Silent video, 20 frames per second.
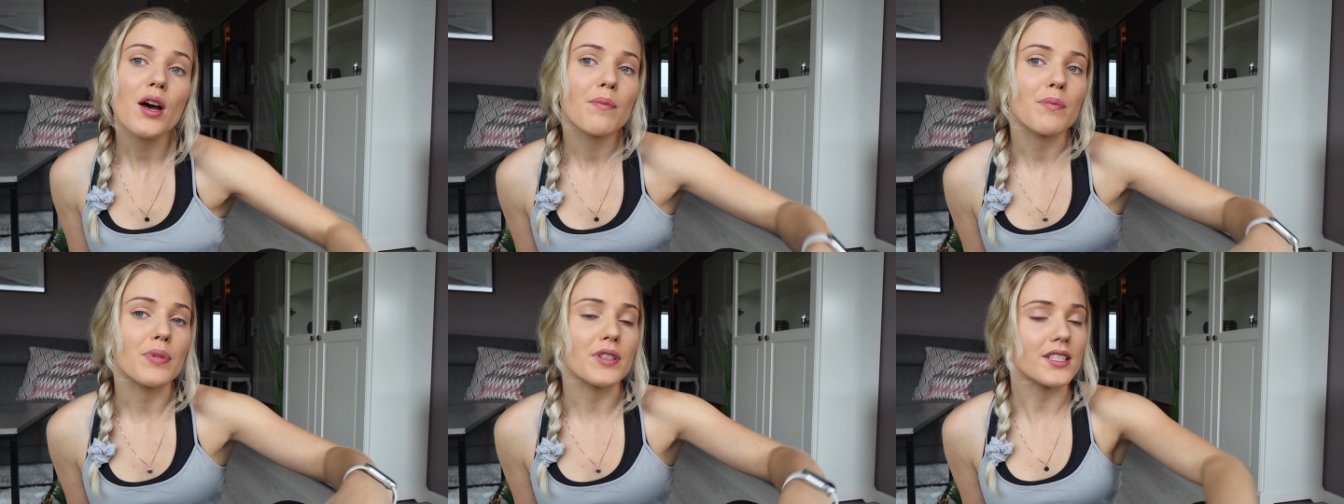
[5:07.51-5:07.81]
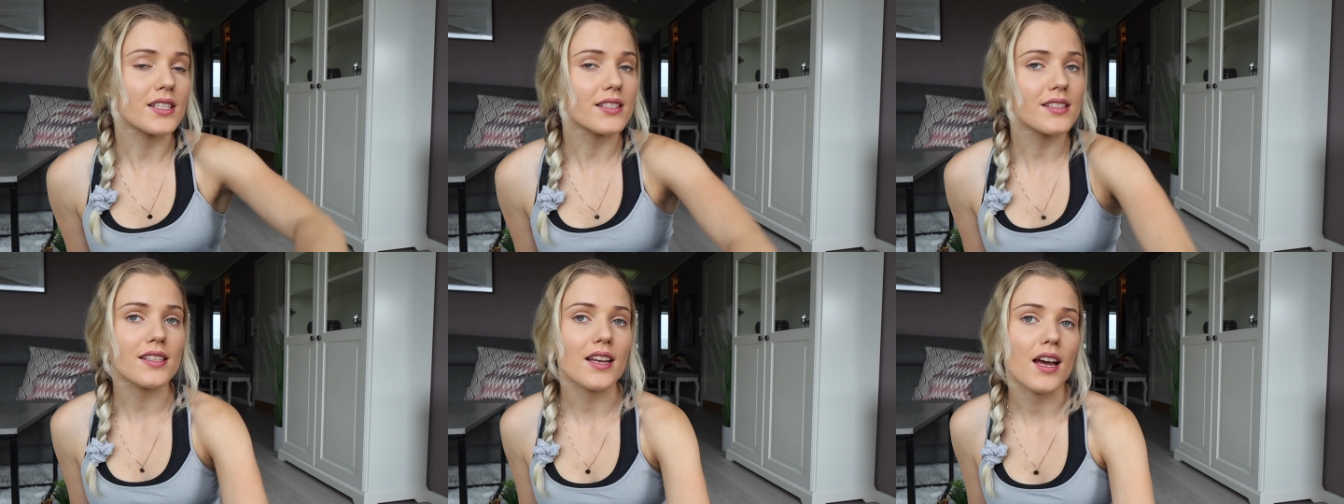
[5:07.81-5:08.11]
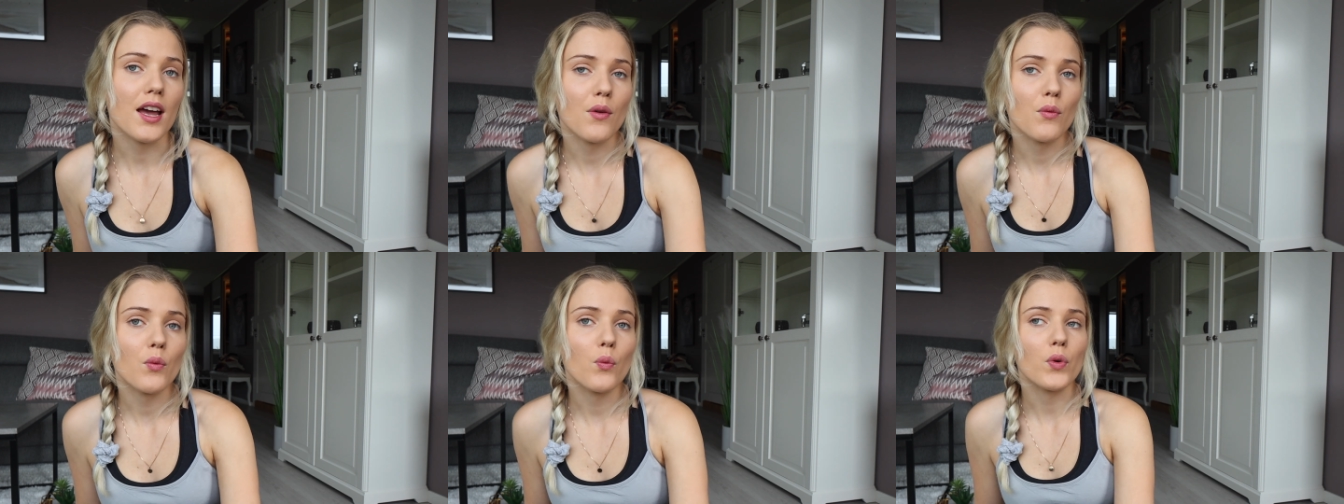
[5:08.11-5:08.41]
but this
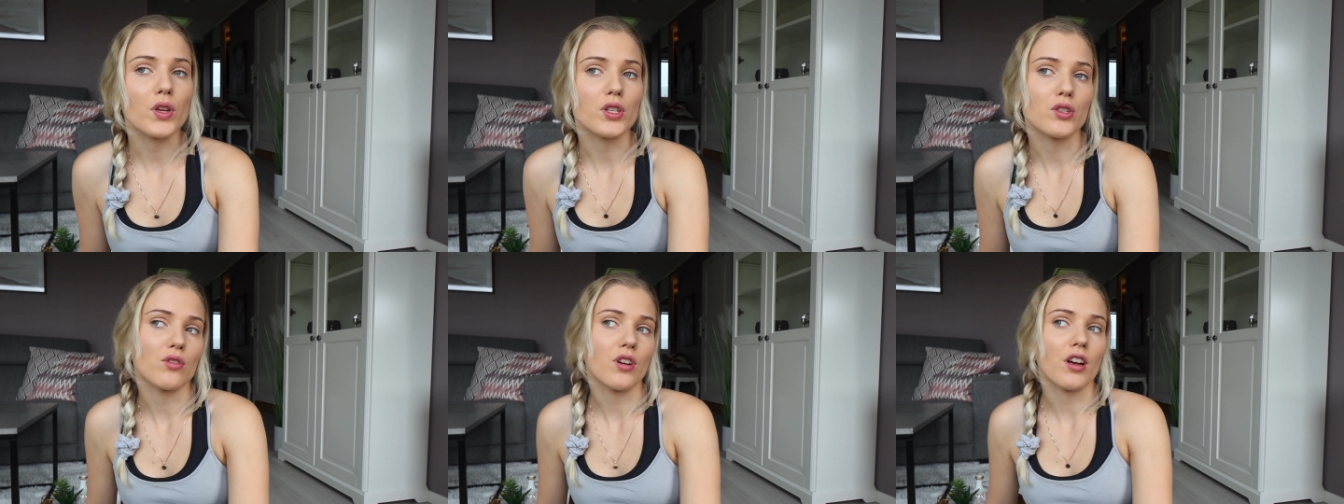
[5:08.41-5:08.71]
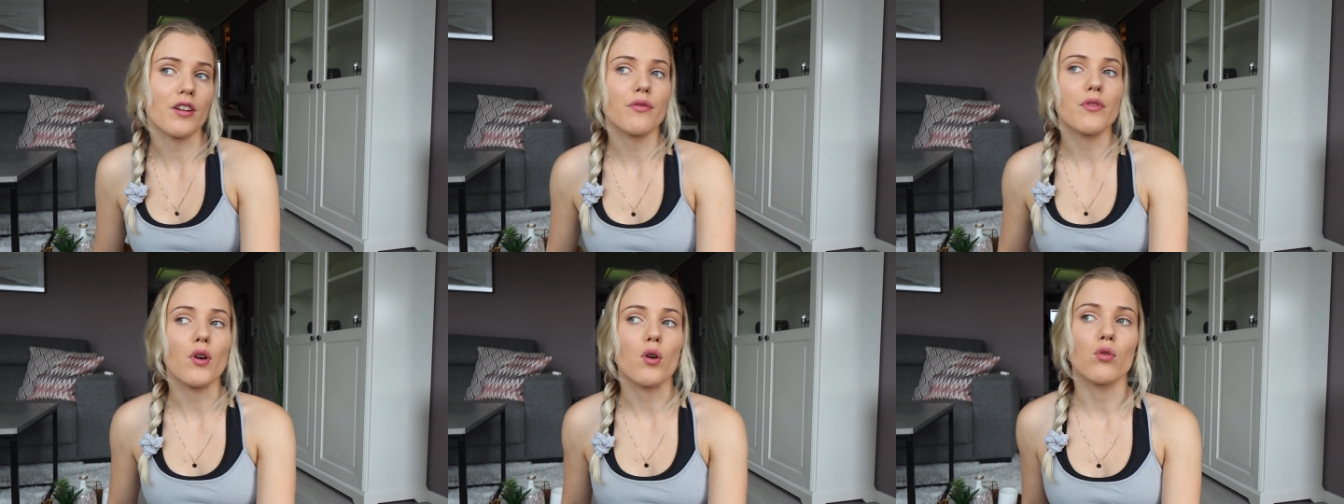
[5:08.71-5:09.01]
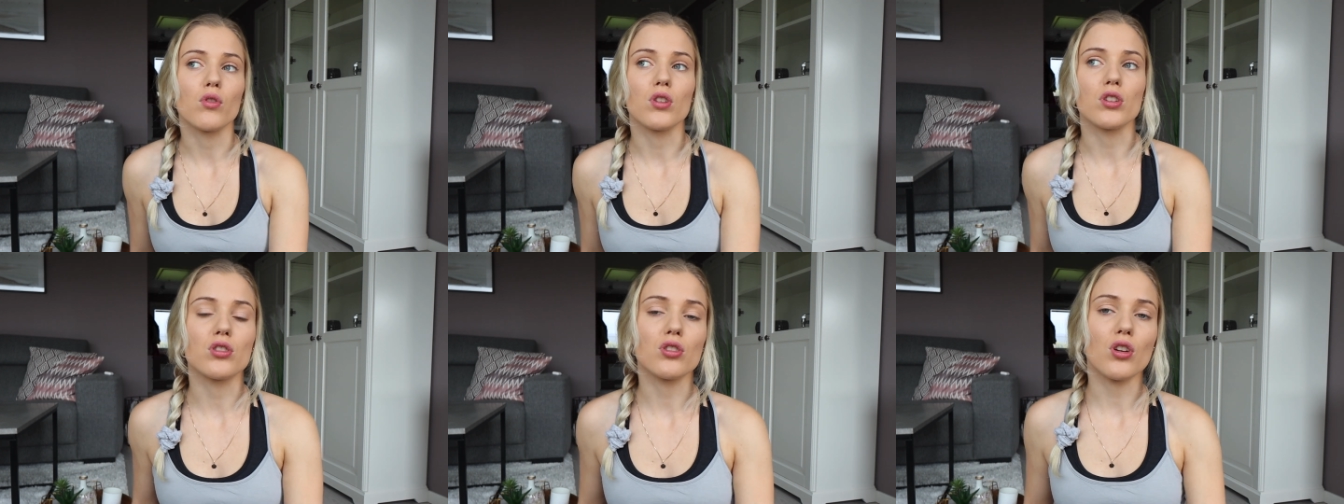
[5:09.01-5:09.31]
time we do not
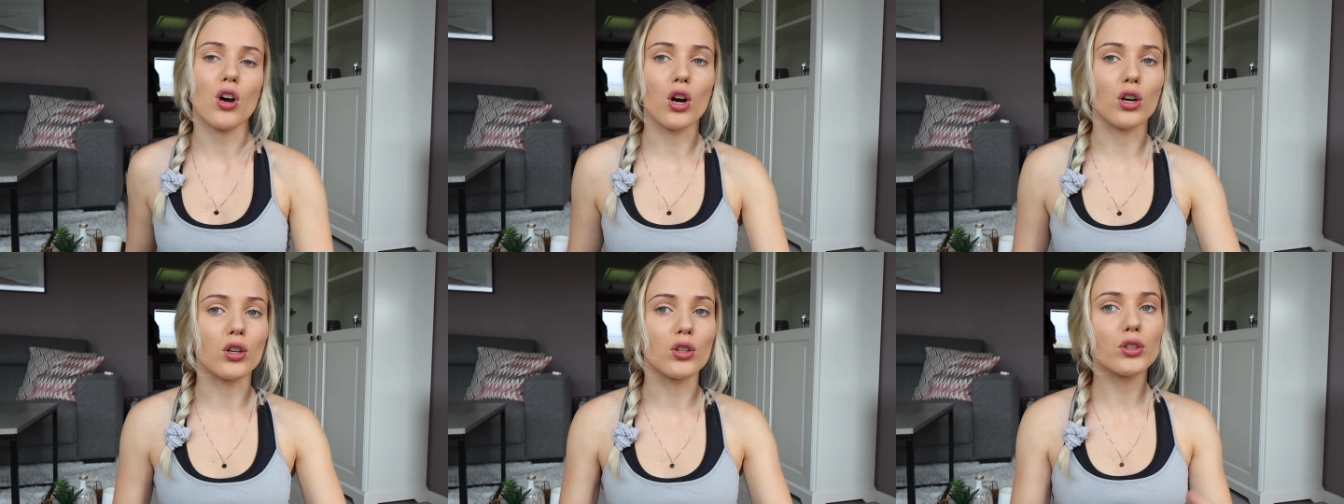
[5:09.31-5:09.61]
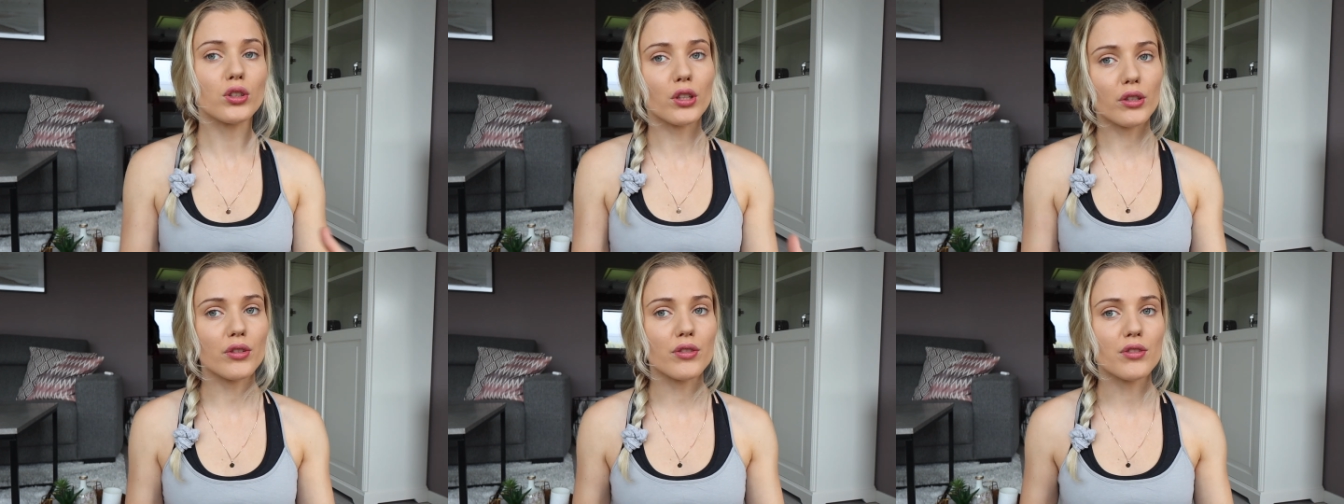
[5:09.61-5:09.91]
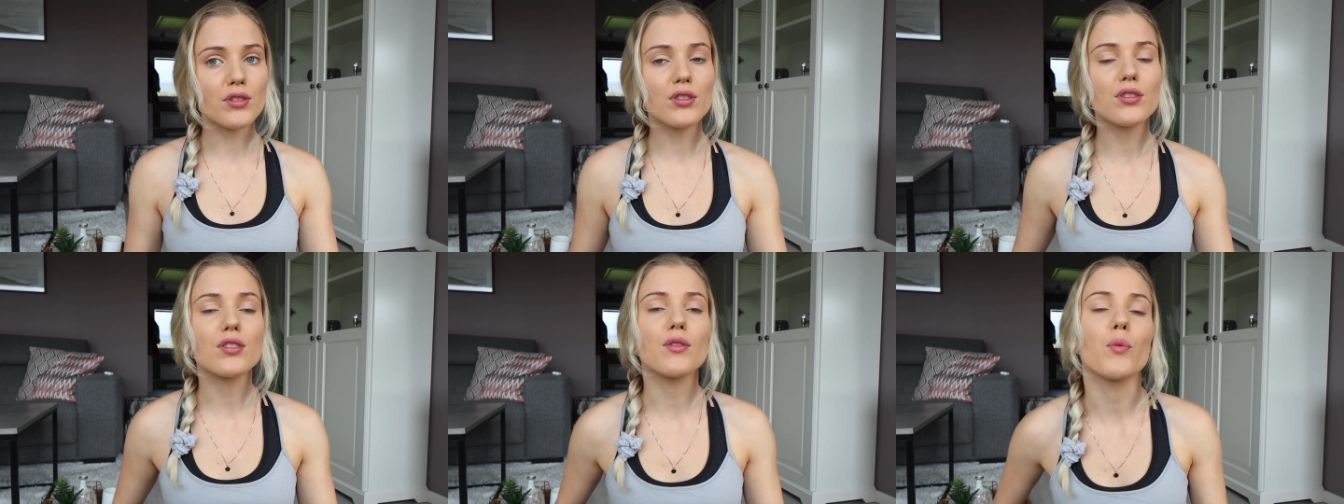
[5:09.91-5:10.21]
focus on
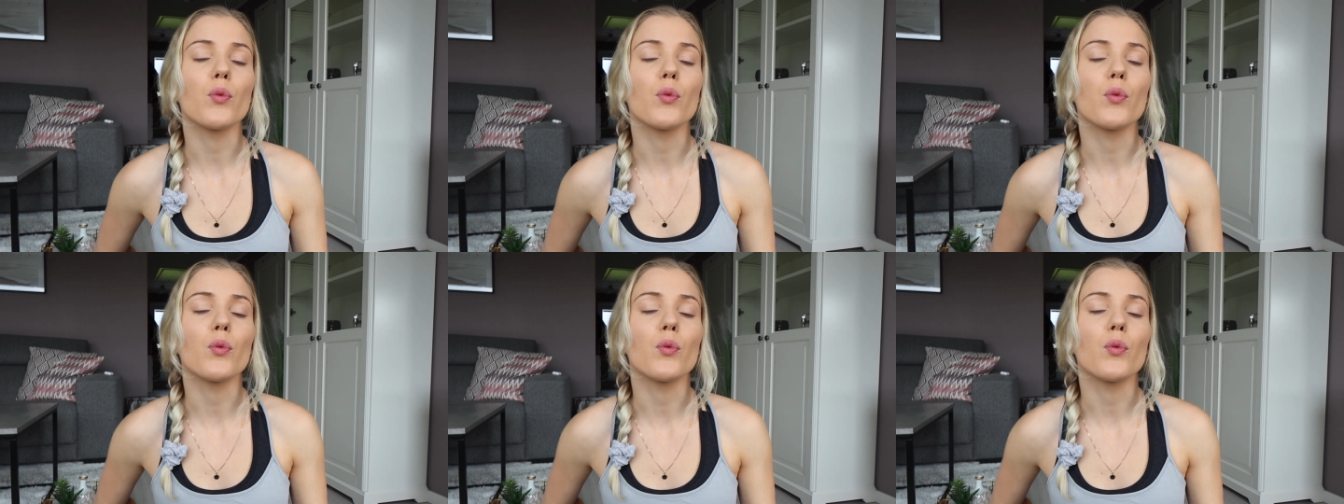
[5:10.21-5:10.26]
glutes,